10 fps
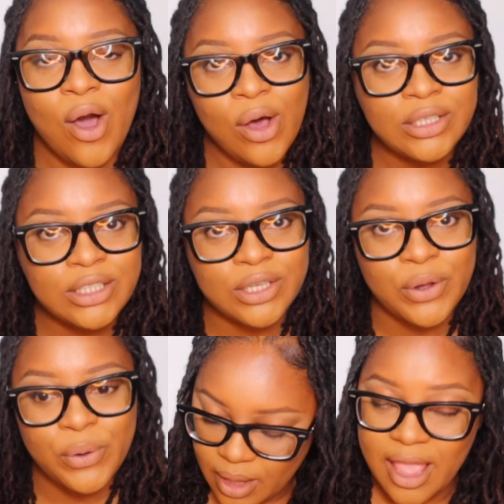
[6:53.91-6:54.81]

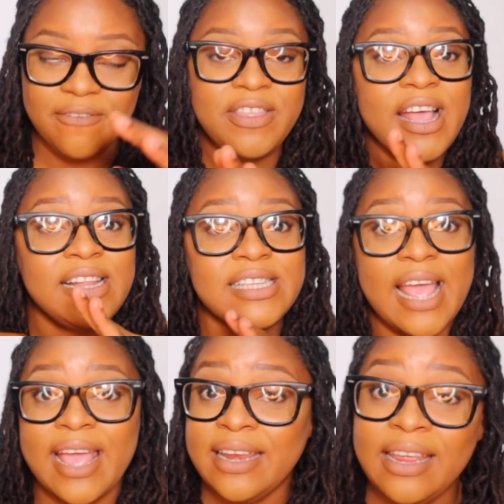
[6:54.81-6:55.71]
Also, if there's
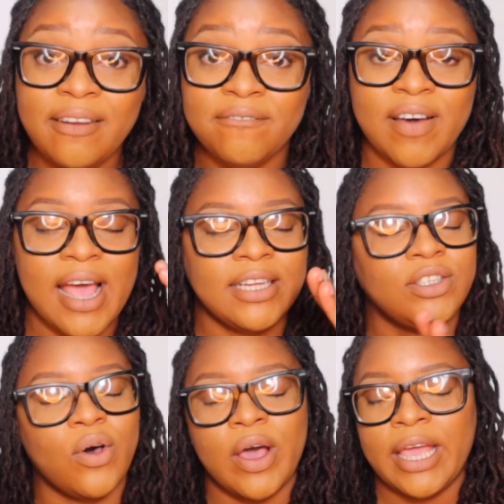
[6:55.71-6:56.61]
any
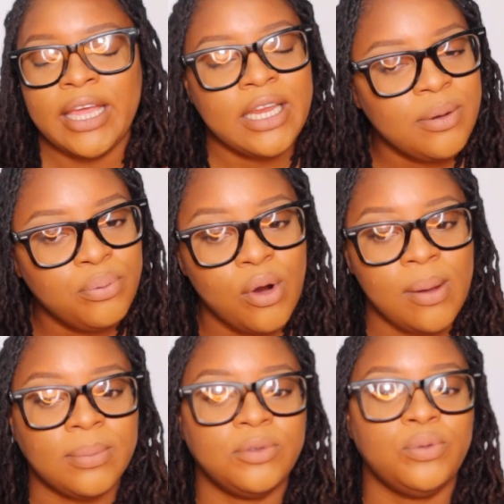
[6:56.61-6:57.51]
advice or any
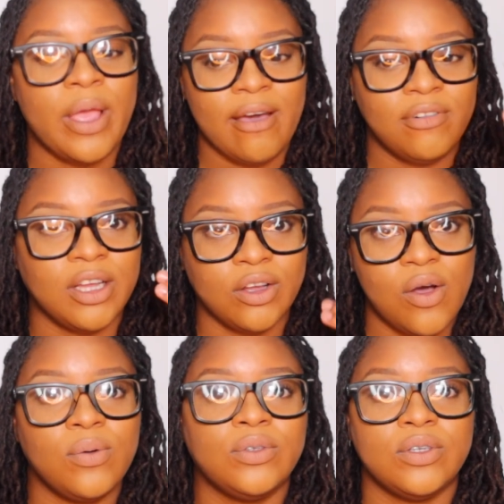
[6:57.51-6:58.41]
problems you ever
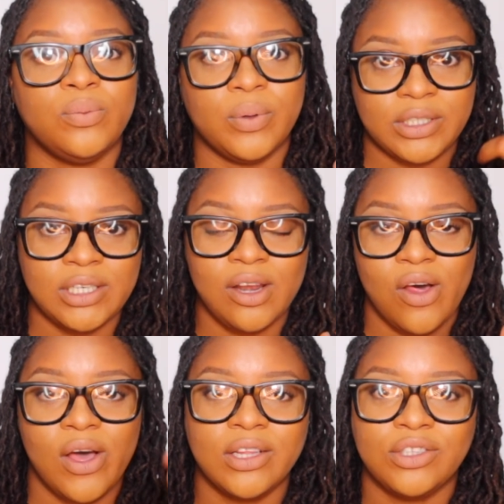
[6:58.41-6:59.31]
encountered with your
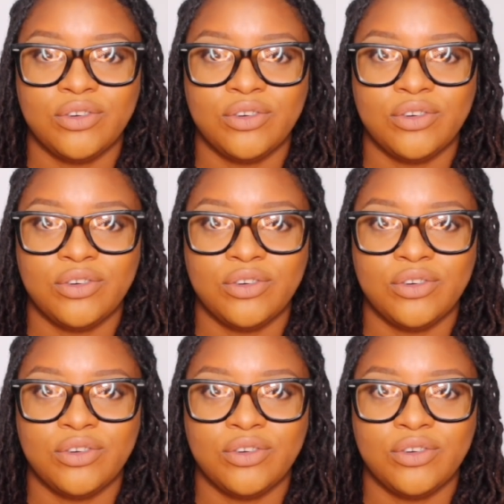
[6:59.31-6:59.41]
locks,